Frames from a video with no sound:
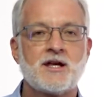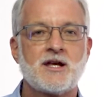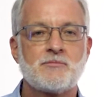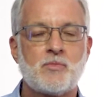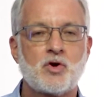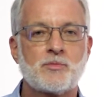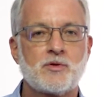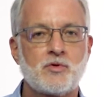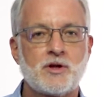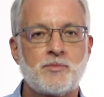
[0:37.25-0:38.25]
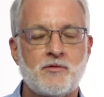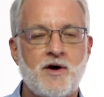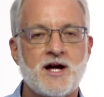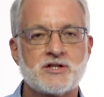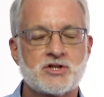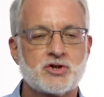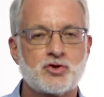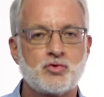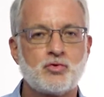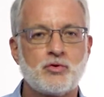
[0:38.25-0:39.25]
and Birkman really provides us a
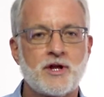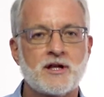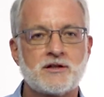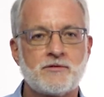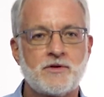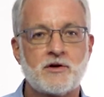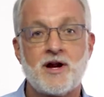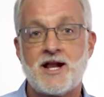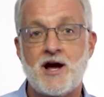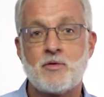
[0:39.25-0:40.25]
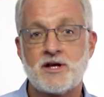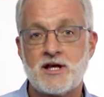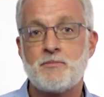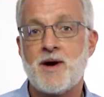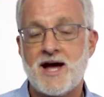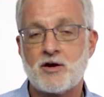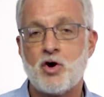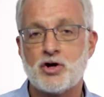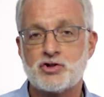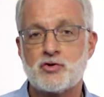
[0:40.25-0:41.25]
tool then to figure out how we can get back
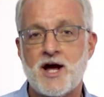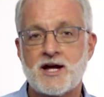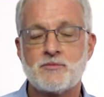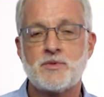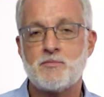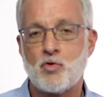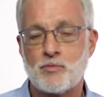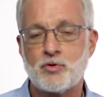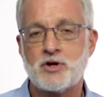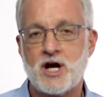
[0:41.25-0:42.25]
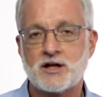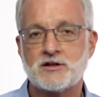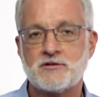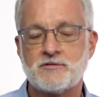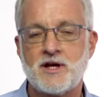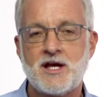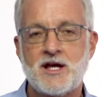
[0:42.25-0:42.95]
on track and be more productive,